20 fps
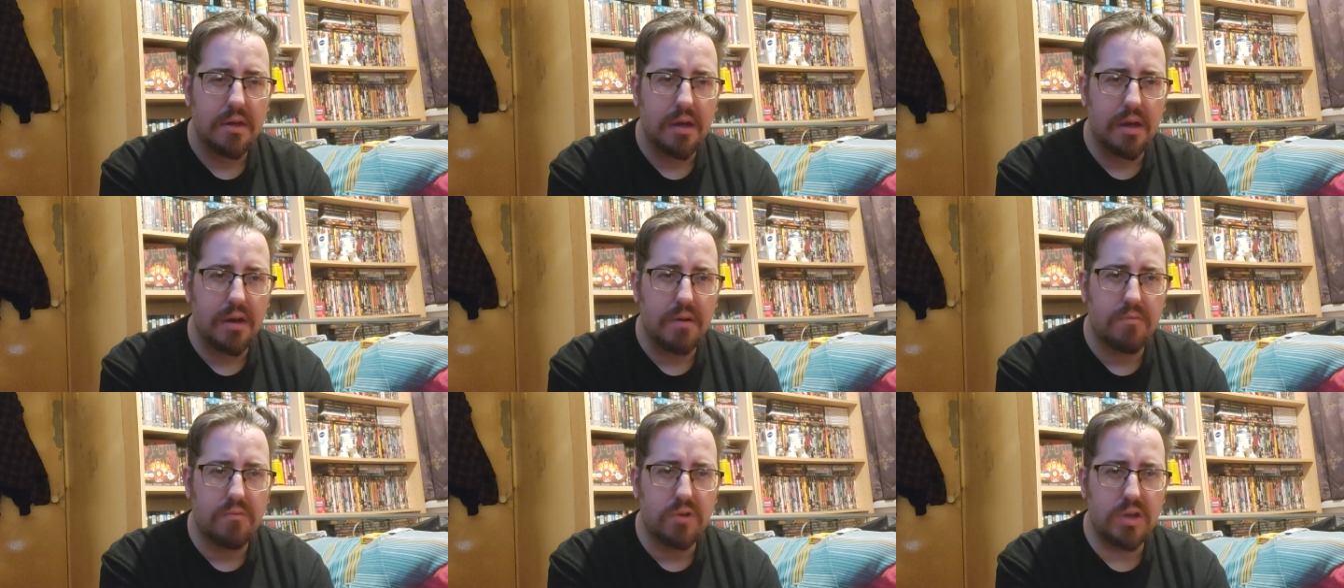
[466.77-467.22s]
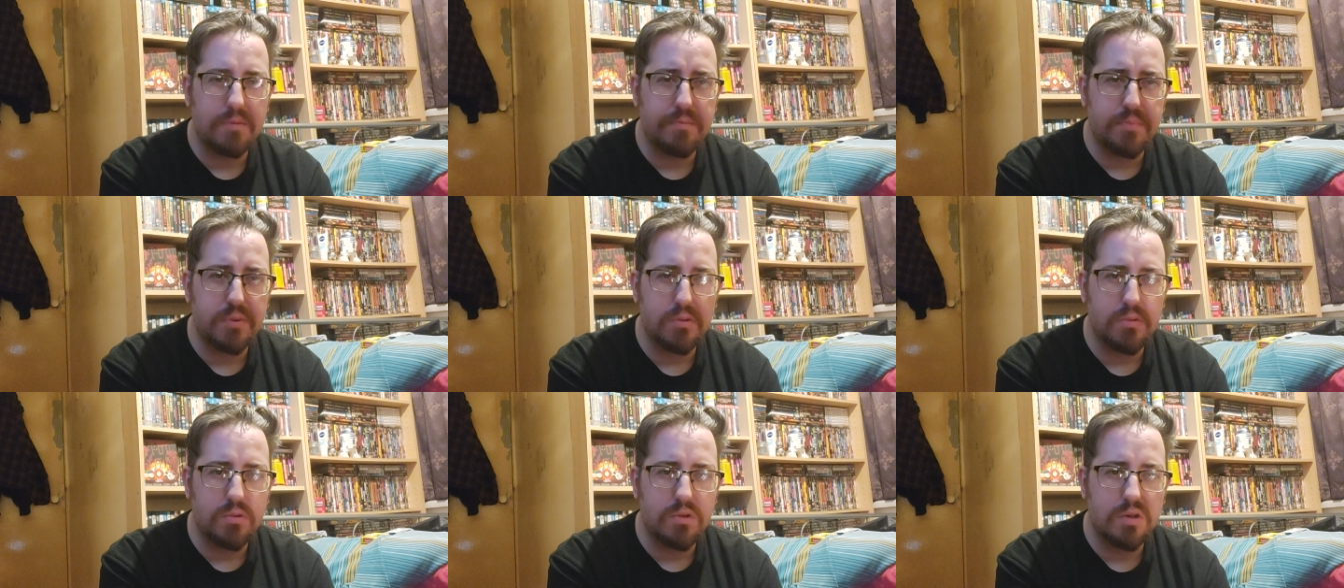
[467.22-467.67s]

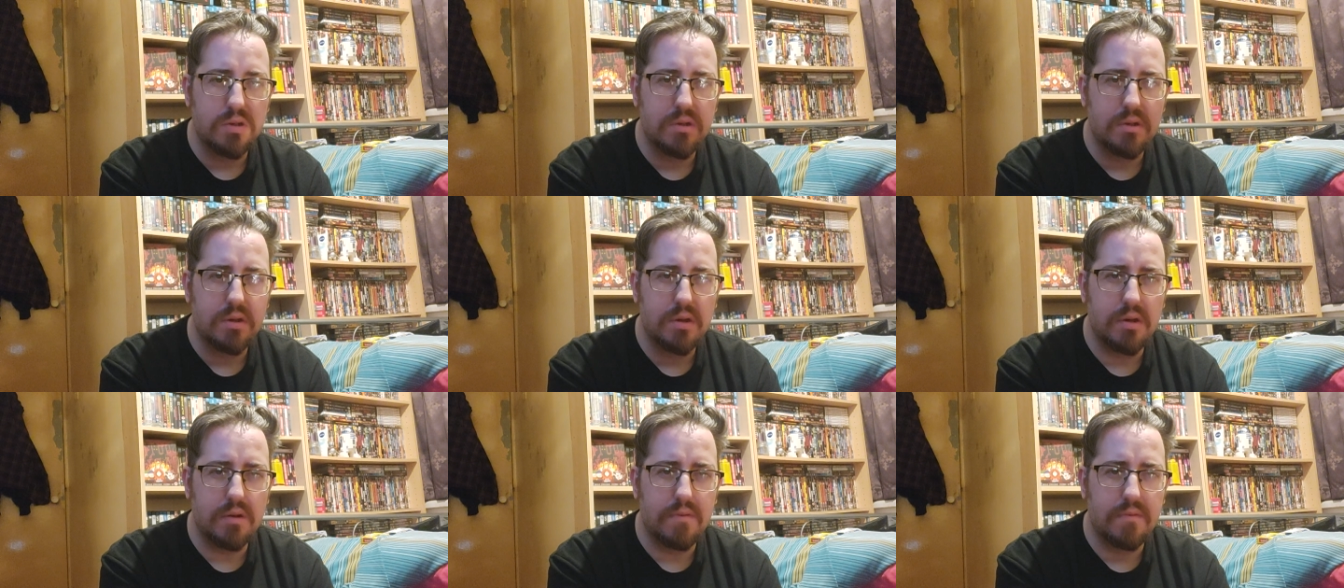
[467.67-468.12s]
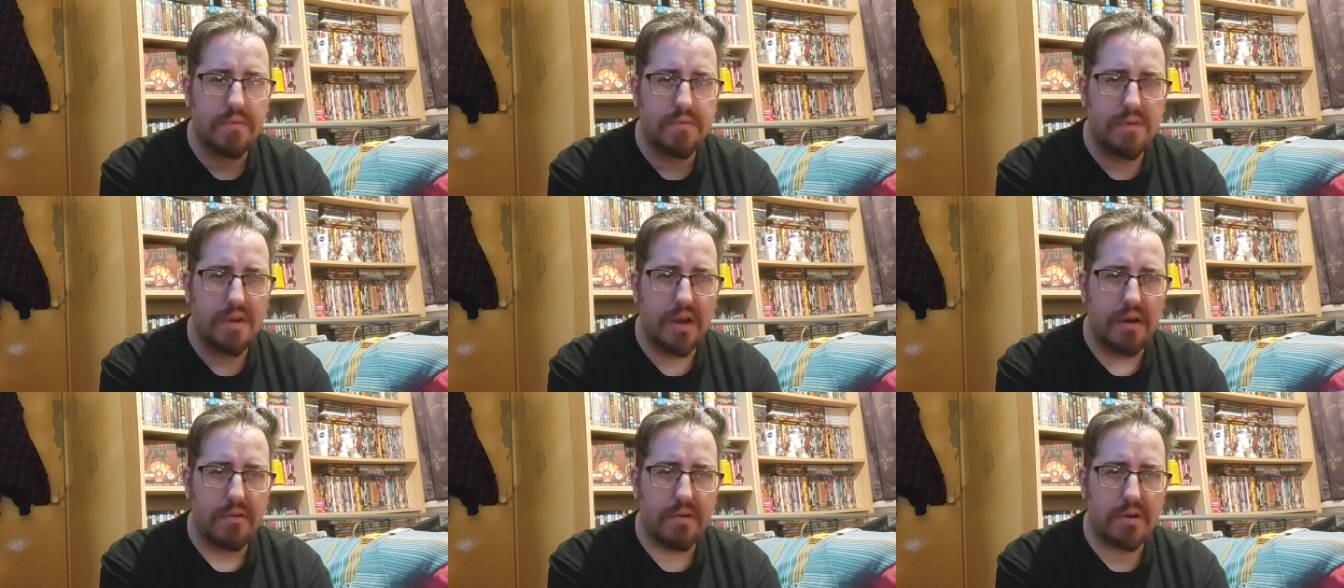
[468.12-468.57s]
reboot of
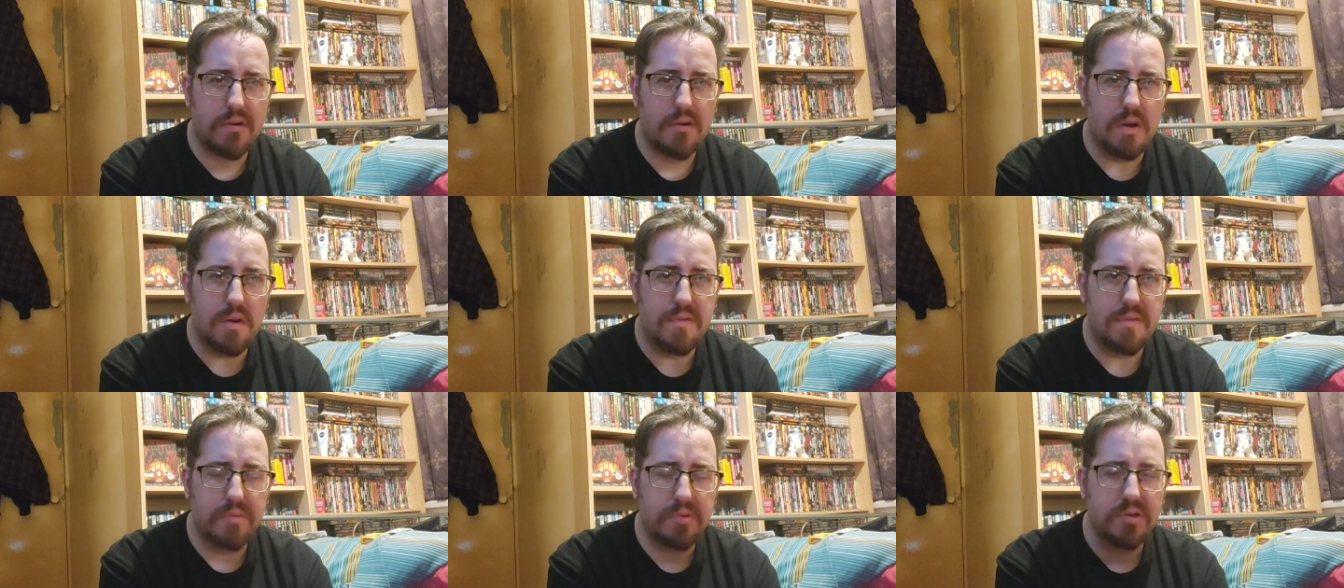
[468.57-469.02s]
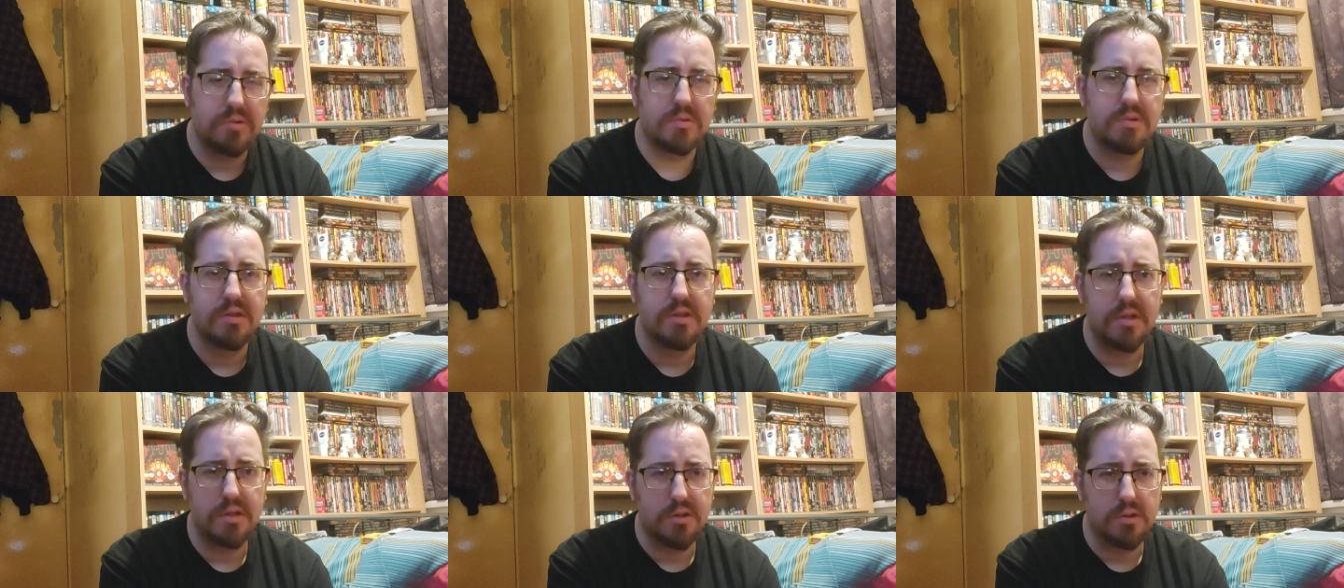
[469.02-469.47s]
Lara Croft, which
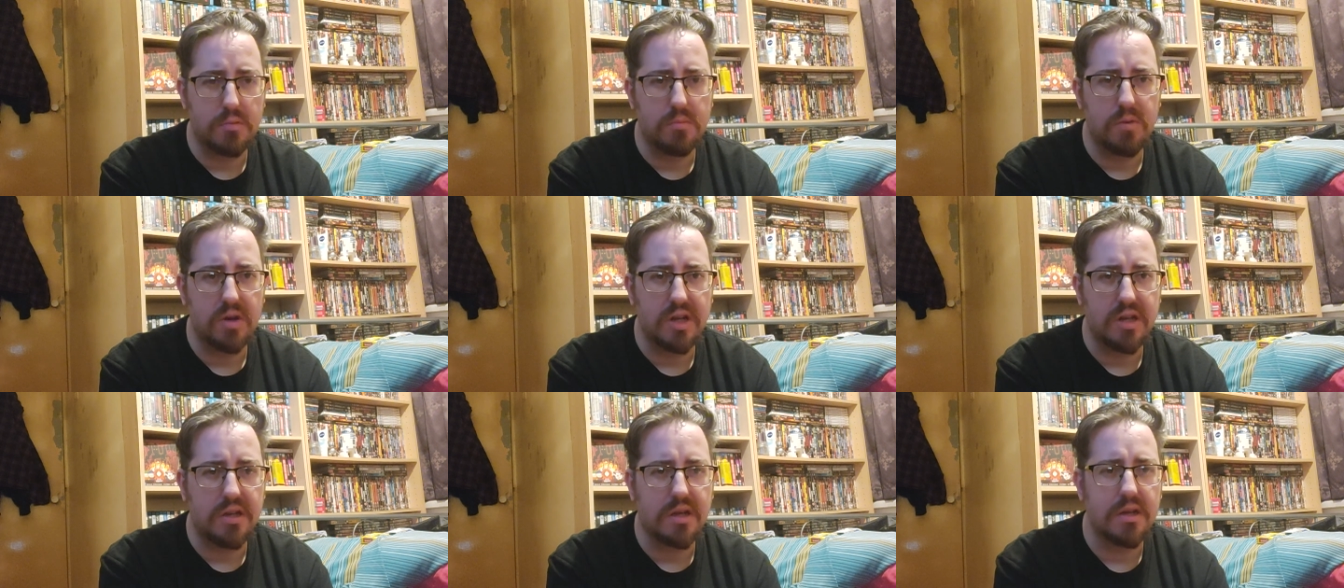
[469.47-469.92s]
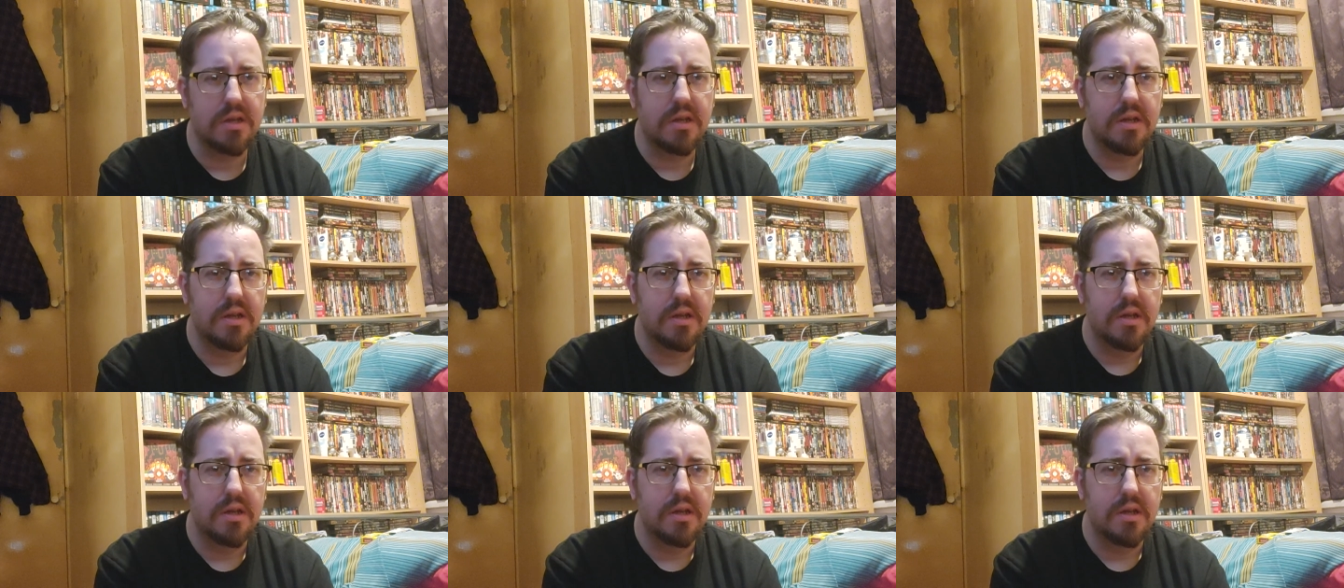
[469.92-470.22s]
was the Tomb Raider,